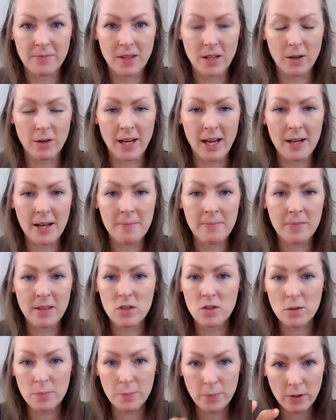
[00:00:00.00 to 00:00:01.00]
Okay?
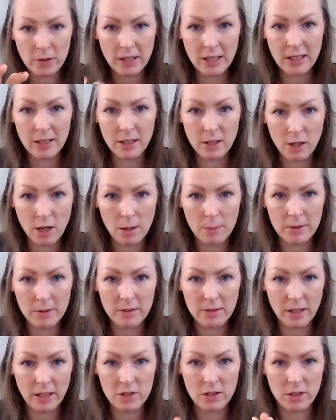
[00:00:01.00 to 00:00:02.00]
And just put that in the
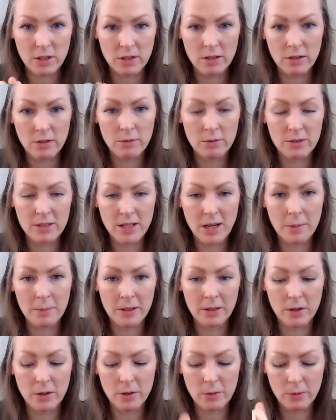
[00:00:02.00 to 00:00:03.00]
comment section down
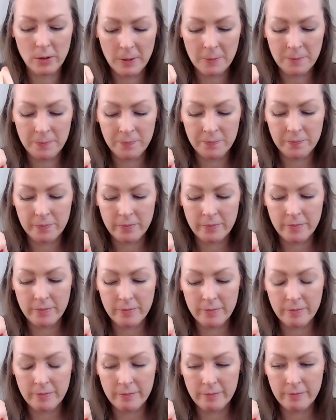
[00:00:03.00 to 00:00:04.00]
below.
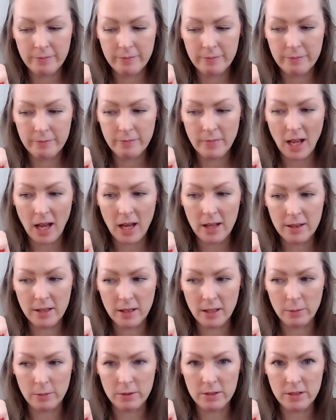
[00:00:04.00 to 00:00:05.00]
I
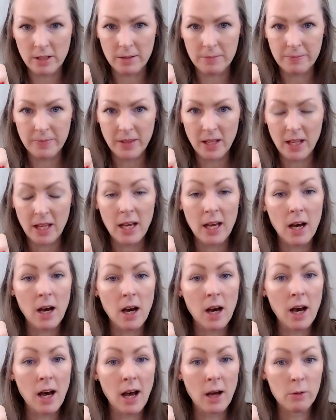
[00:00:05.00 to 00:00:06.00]
think that was it.
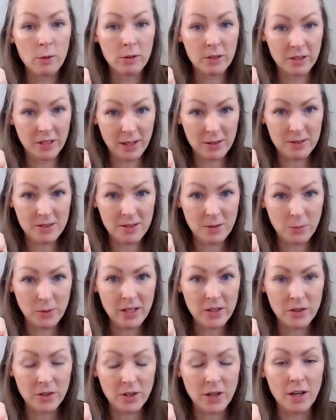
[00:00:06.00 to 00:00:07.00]
I will announce the
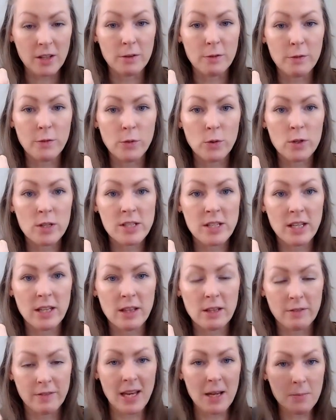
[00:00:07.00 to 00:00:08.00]
winner on the
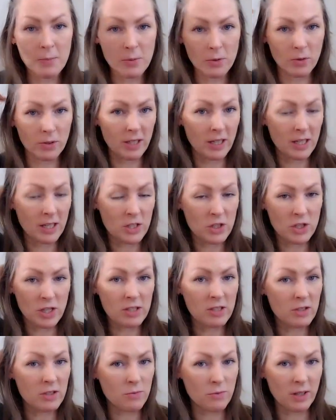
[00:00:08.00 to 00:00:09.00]
14th of April, and I
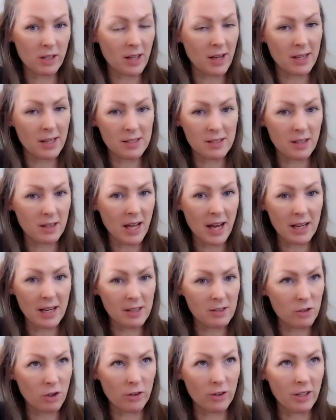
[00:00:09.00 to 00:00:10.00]
just realized that that
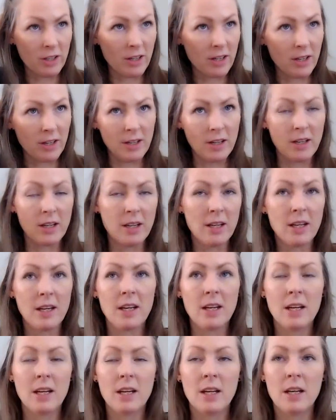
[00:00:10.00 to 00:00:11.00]
is on the.
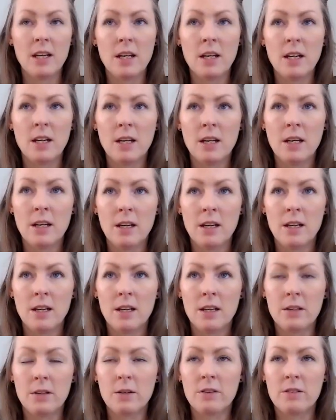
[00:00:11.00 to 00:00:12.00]

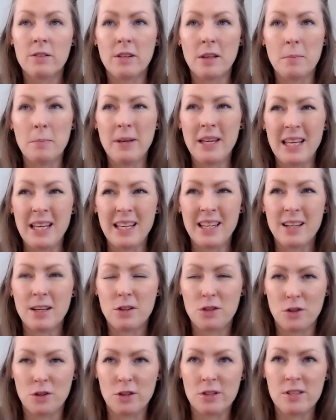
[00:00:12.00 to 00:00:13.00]
You don't say Pink
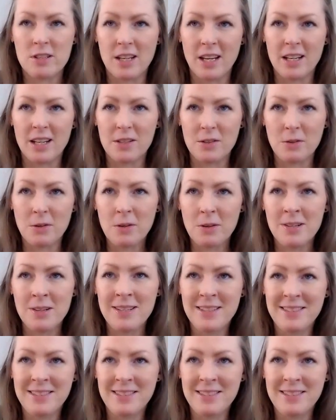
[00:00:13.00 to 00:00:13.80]
Thursday, do you?